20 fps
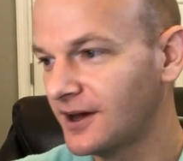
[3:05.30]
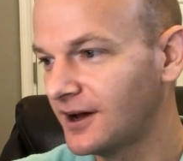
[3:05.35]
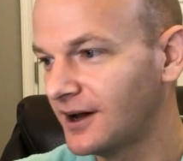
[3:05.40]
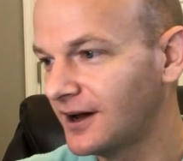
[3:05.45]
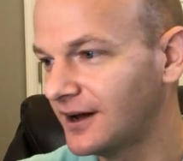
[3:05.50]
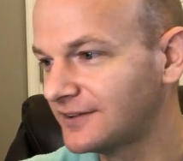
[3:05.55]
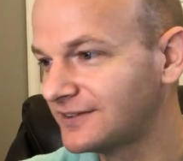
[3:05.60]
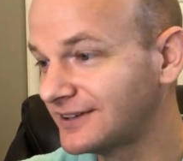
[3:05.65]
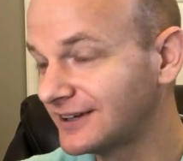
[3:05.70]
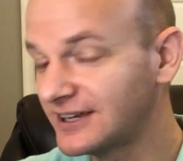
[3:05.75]

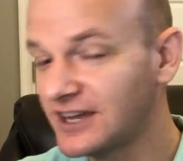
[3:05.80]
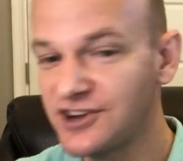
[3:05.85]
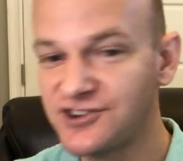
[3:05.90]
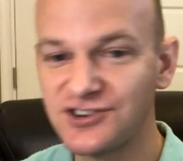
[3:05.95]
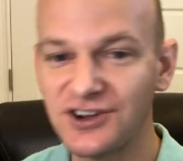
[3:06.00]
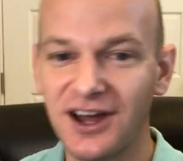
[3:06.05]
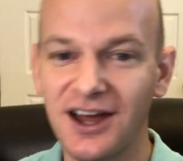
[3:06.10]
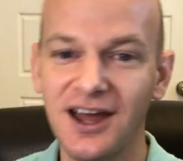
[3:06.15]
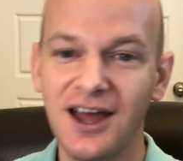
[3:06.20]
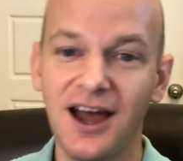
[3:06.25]
Uh,
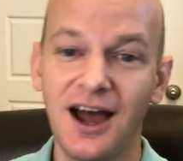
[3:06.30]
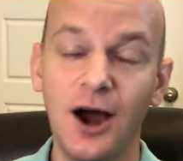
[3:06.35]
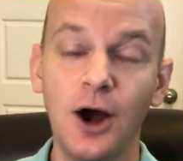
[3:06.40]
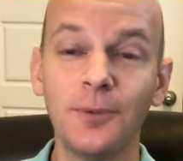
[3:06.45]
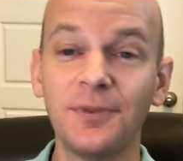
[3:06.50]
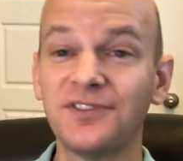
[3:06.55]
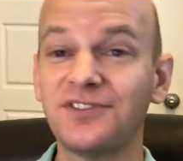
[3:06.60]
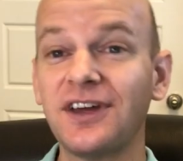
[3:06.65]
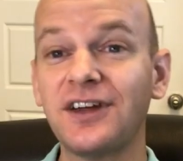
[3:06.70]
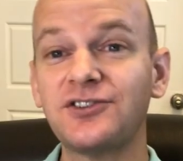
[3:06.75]
Takesha, I
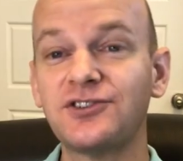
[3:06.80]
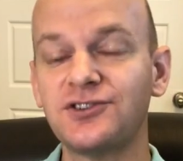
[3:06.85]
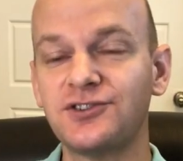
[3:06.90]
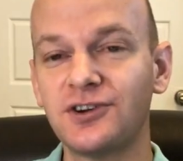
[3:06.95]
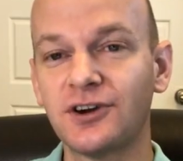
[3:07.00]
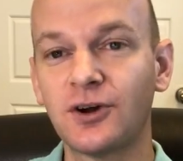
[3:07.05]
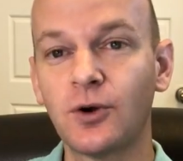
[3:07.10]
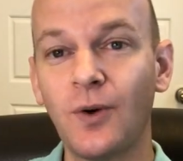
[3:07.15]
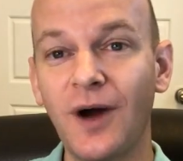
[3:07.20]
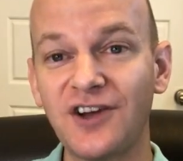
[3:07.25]
hope this answers
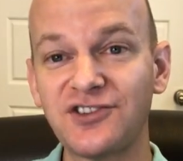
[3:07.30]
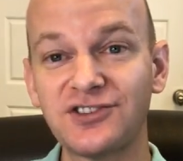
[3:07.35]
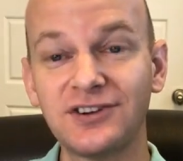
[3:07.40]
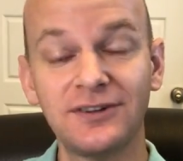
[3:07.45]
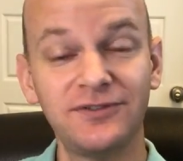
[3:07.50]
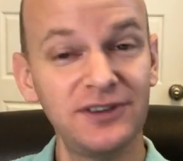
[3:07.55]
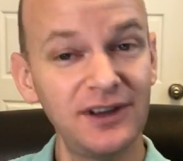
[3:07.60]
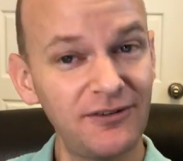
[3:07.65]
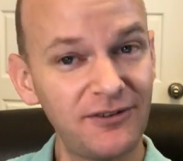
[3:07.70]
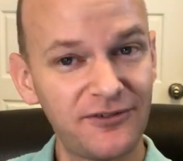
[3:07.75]
your question.
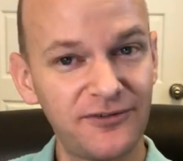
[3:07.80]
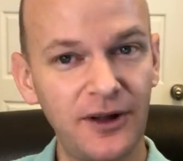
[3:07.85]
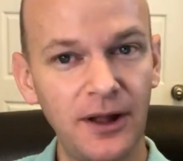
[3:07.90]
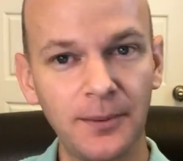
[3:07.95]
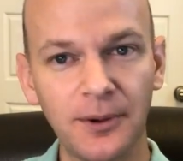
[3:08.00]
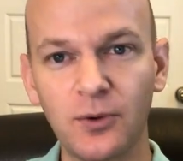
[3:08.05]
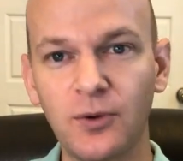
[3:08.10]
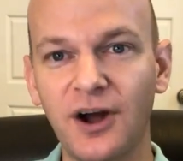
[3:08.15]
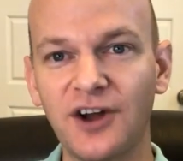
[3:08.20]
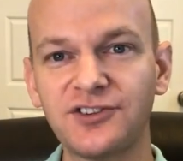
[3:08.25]
If you have a
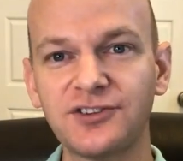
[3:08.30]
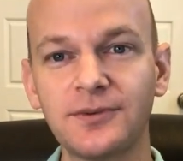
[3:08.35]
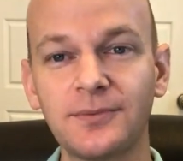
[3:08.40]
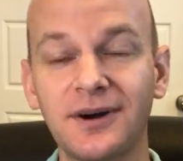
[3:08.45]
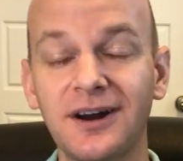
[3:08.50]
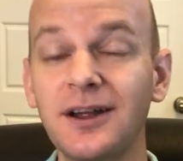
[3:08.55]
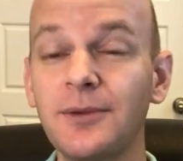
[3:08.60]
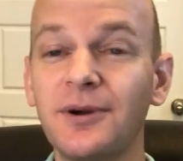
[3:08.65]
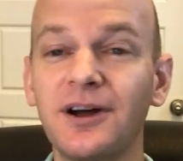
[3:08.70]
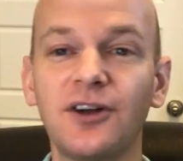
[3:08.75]
follow-up question
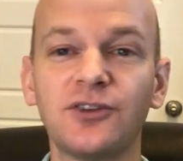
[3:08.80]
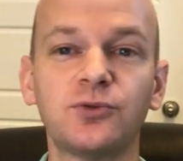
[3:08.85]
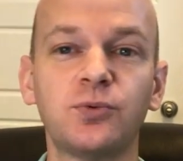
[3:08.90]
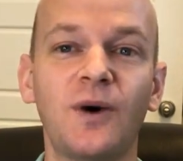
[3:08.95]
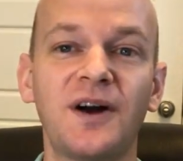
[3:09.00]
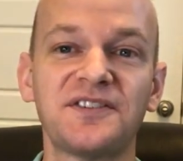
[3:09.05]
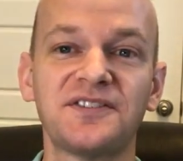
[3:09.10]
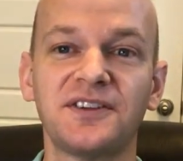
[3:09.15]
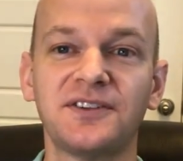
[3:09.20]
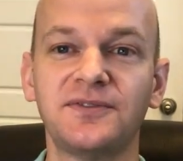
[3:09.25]
or anybody else
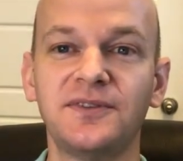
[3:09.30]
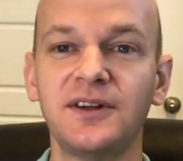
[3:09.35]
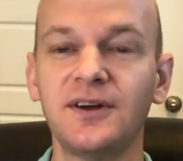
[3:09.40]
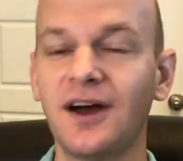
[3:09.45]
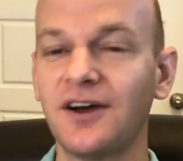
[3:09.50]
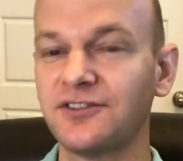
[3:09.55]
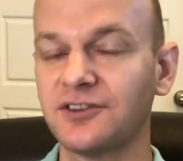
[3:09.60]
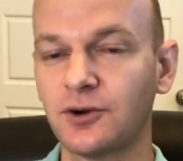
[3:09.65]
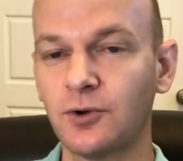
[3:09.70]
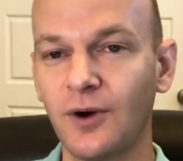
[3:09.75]
watching this video
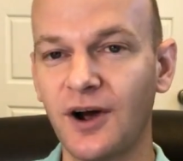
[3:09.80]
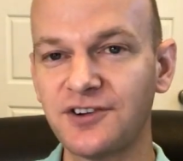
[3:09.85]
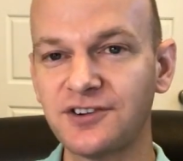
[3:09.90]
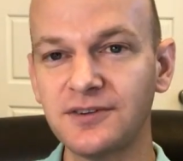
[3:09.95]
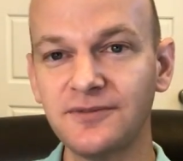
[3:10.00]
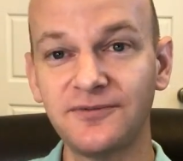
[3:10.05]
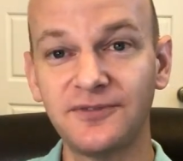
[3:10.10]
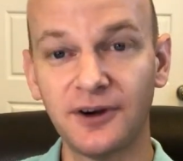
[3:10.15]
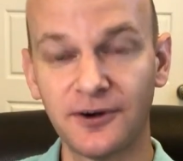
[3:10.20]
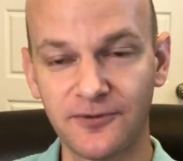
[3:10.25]
has a
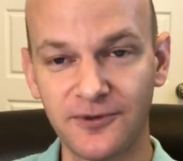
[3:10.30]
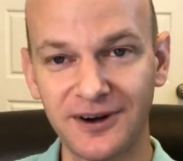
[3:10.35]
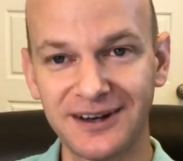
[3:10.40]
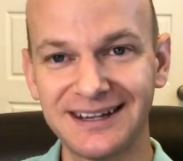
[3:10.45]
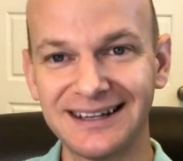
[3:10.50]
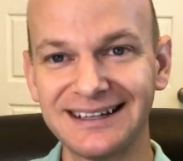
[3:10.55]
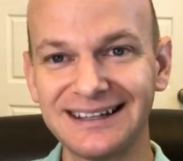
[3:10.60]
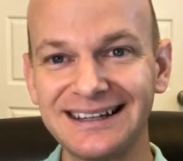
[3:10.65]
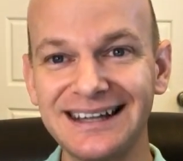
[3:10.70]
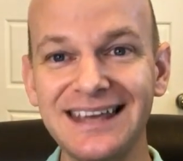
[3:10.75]
question, feel free
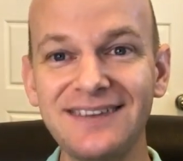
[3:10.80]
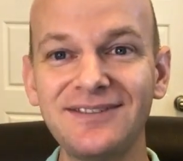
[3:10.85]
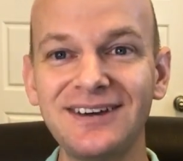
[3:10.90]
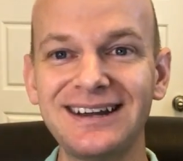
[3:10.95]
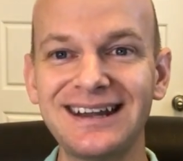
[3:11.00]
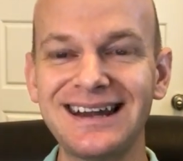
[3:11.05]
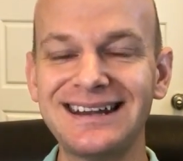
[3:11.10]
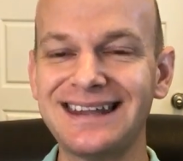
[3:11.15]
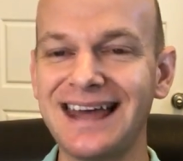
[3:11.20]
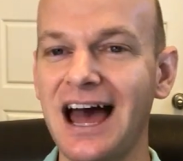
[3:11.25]
to leave
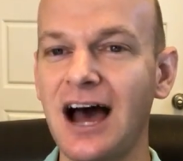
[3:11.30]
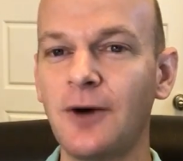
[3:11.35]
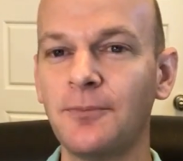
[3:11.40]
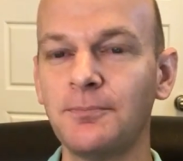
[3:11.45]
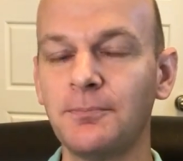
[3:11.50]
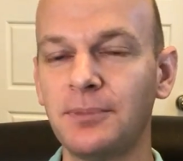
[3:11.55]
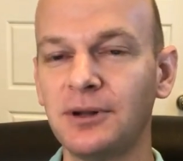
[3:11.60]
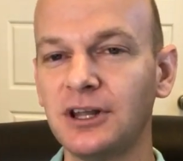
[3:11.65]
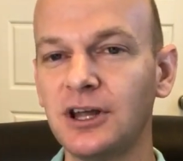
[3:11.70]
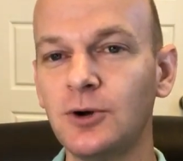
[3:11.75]
it
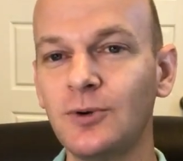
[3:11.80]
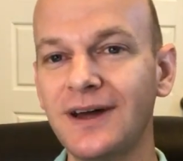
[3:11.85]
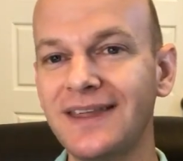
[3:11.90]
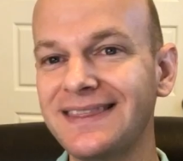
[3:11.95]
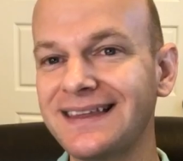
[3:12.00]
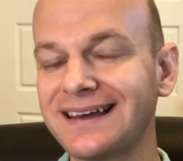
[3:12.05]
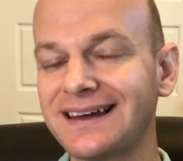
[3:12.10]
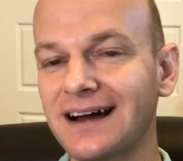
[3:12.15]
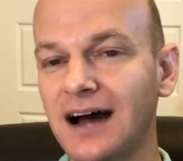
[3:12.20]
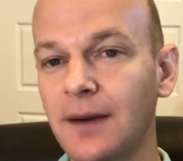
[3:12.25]
down below
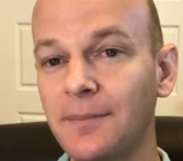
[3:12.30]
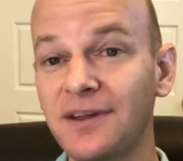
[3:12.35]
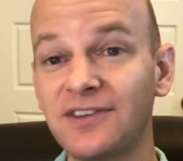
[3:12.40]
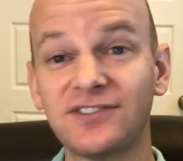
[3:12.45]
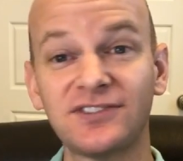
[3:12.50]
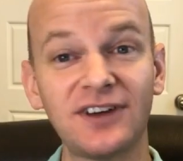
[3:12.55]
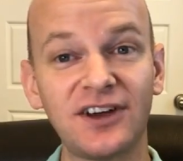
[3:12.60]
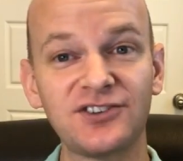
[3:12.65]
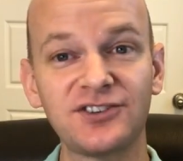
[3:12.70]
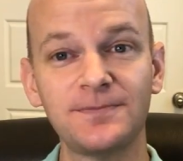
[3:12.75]
in the
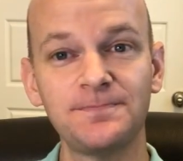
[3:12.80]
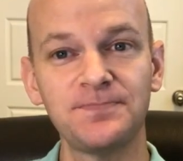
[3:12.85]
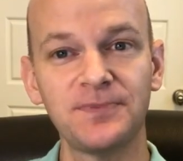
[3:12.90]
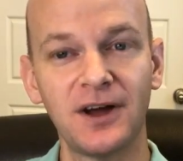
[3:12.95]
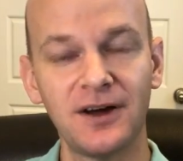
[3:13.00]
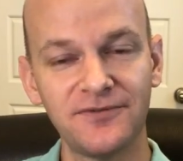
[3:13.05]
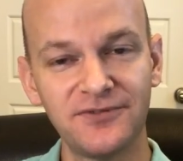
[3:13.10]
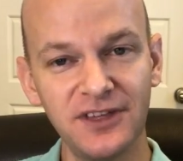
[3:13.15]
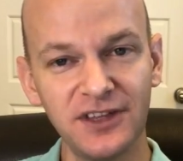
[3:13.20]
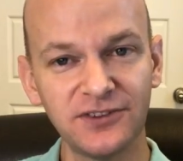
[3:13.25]
comments section
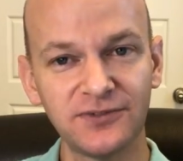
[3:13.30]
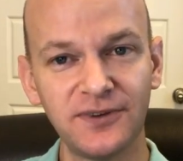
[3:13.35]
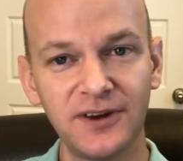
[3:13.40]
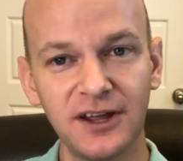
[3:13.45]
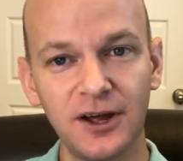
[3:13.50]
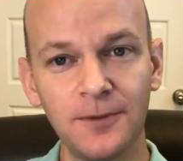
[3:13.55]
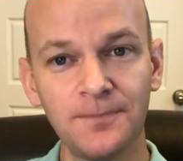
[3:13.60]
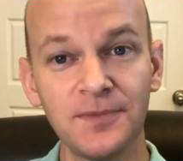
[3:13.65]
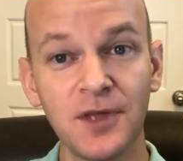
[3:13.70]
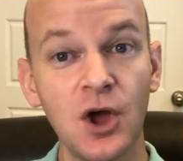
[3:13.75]
of this
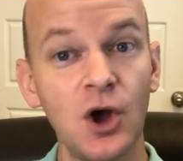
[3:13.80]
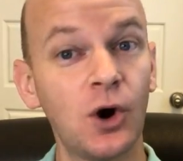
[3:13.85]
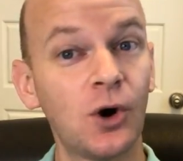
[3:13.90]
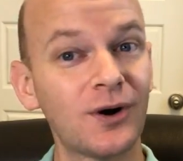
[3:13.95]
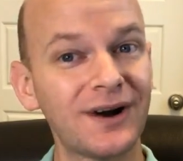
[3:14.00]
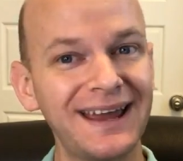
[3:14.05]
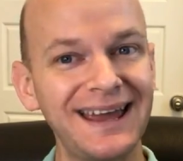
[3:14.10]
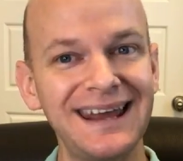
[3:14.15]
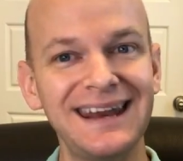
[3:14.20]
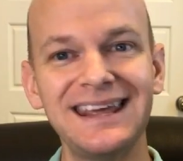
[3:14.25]
video
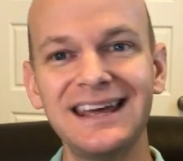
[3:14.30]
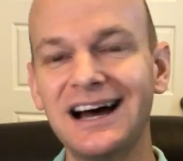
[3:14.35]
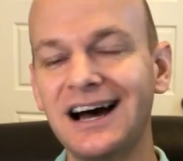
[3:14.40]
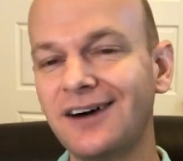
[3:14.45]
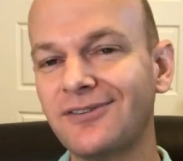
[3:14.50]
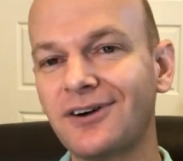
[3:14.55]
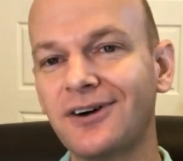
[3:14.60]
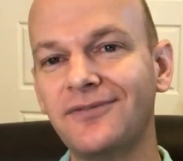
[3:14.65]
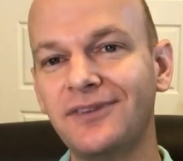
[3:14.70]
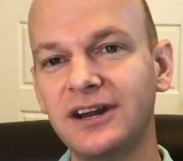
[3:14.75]
or any
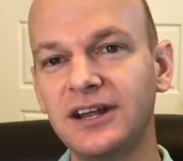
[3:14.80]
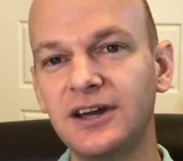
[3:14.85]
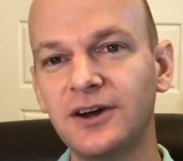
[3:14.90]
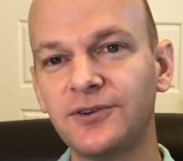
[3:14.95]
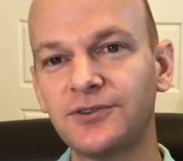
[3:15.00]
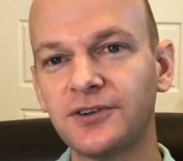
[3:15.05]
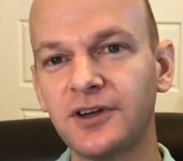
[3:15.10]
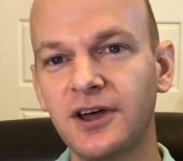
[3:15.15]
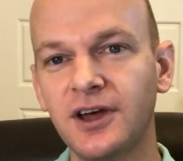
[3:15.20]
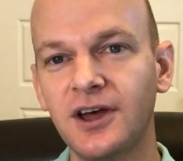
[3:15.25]
of our
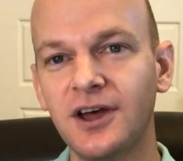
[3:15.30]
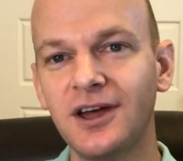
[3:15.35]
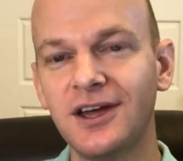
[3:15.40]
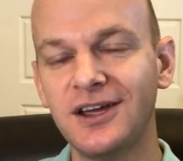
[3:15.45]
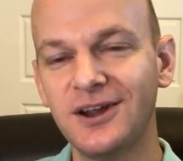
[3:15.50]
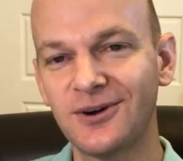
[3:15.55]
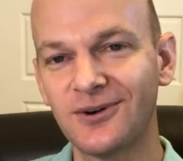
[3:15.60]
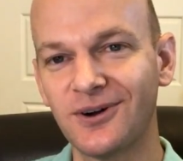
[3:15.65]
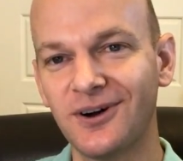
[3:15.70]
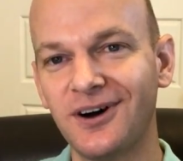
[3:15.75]
videos
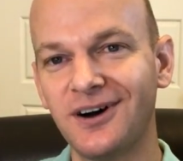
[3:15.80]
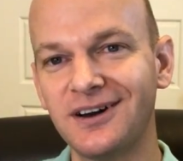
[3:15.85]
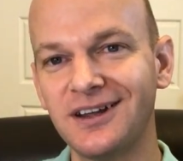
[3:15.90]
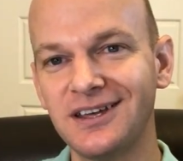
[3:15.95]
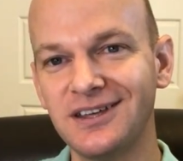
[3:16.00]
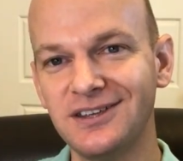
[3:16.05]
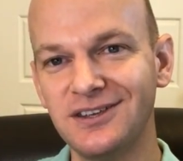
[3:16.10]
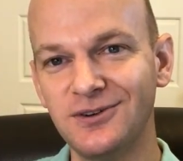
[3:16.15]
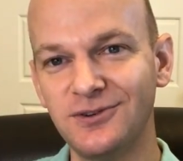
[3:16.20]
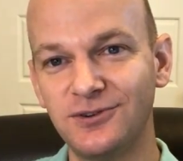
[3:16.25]
here on
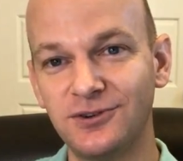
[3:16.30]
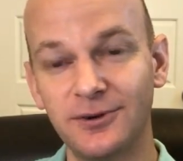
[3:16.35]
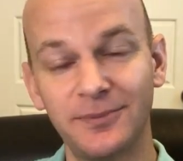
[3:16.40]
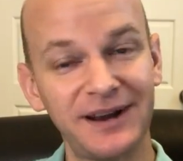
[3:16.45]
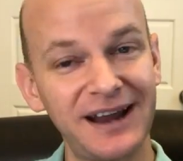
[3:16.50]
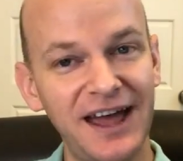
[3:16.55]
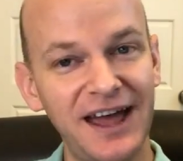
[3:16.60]
YouTube.